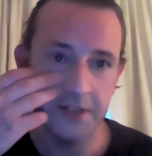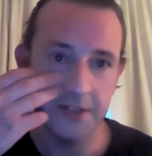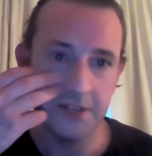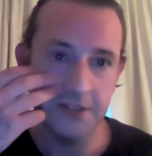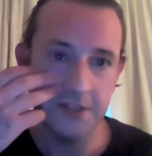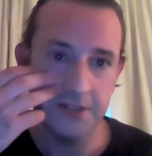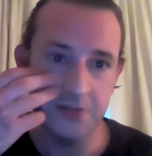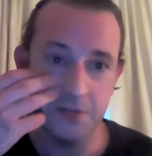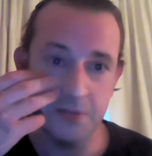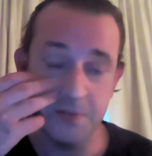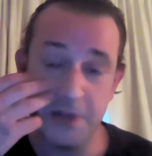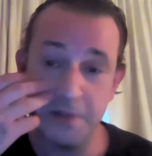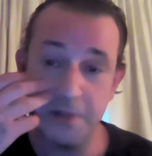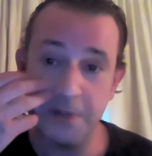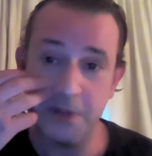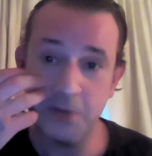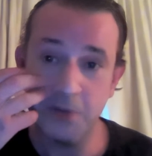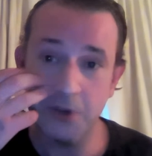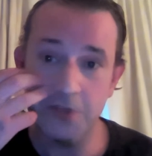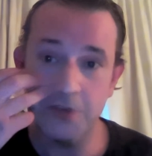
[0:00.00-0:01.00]
to different people,
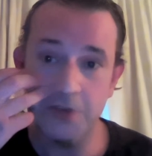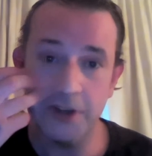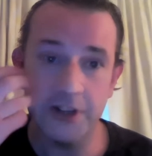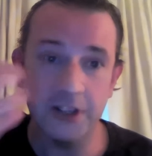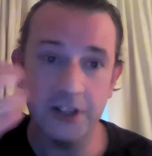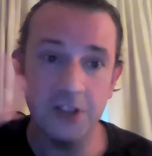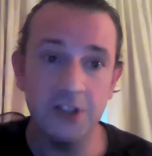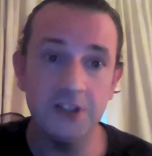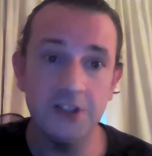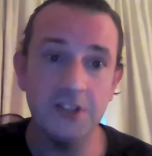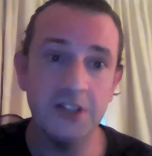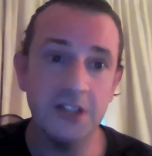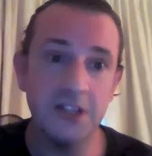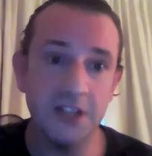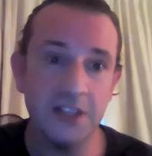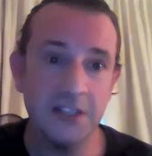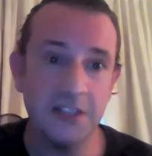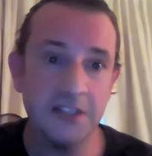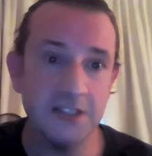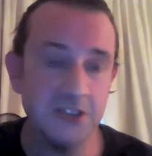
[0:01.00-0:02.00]
and he was very good, and he,
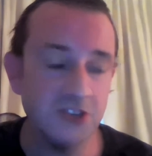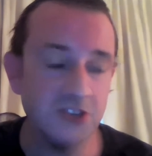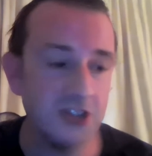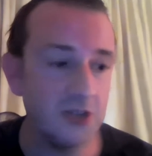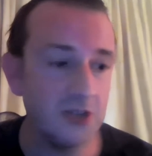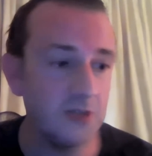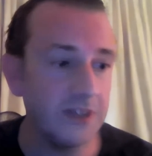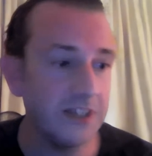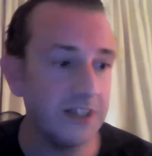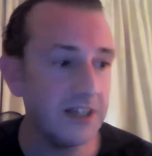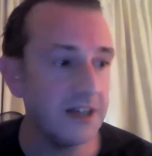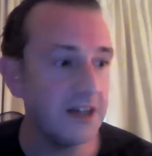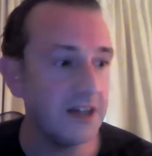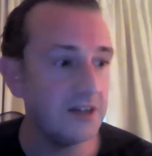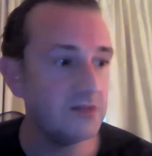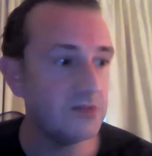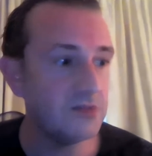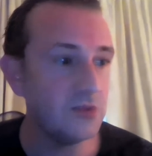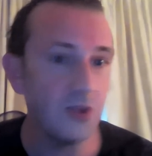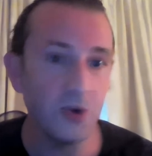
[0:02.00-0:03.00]
and he did generally
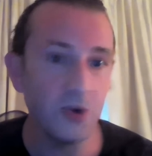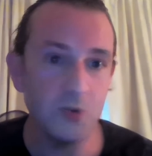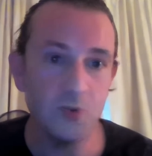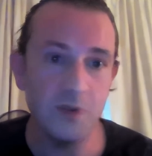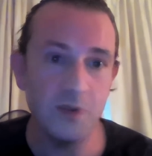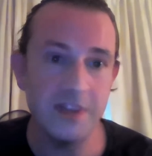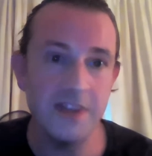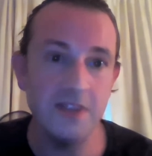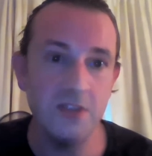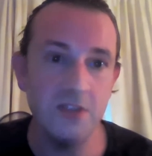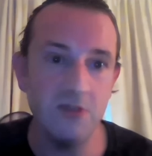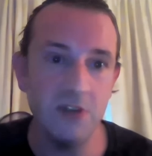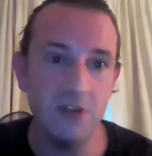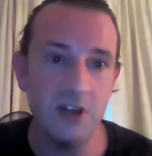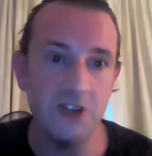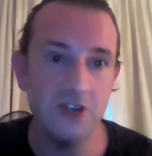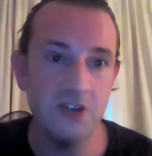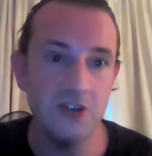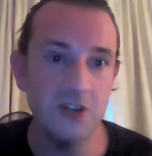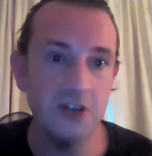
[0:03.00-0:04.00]
care for those within the
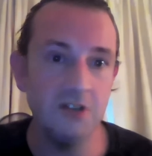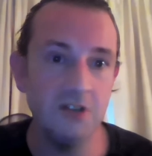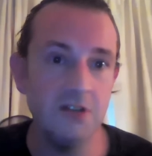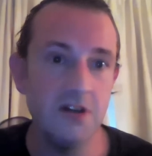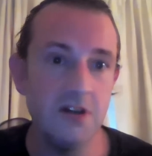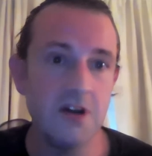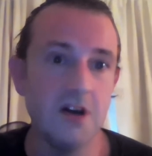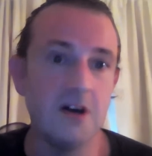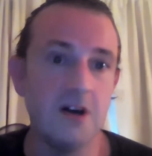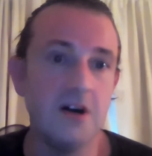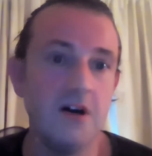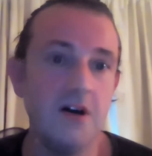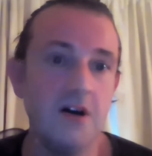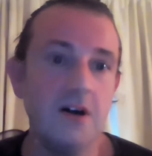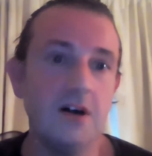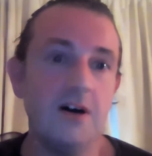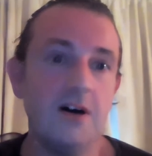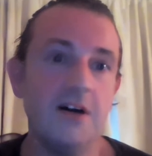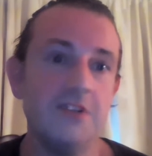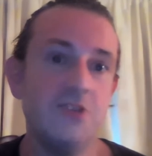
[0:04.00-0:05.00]
religion, and
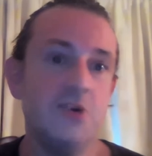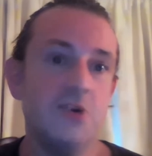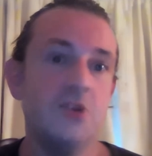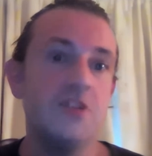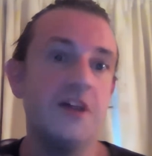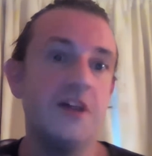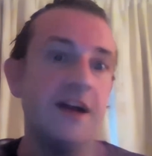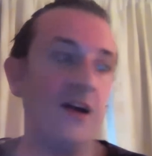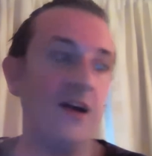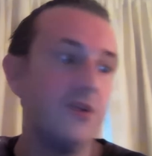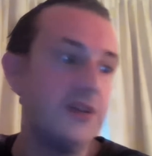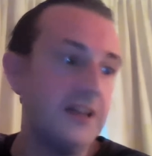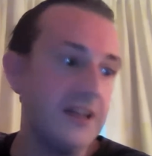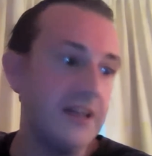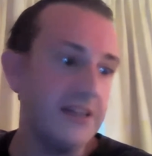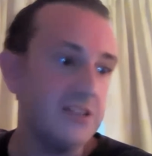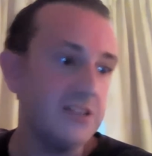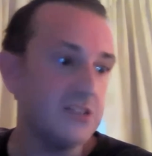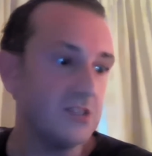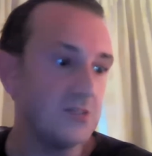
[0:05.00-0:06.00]
I took that out in
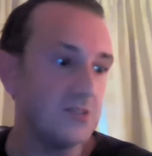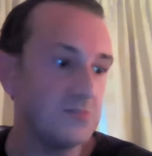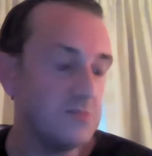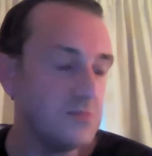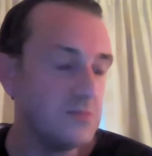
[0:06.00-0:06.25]
later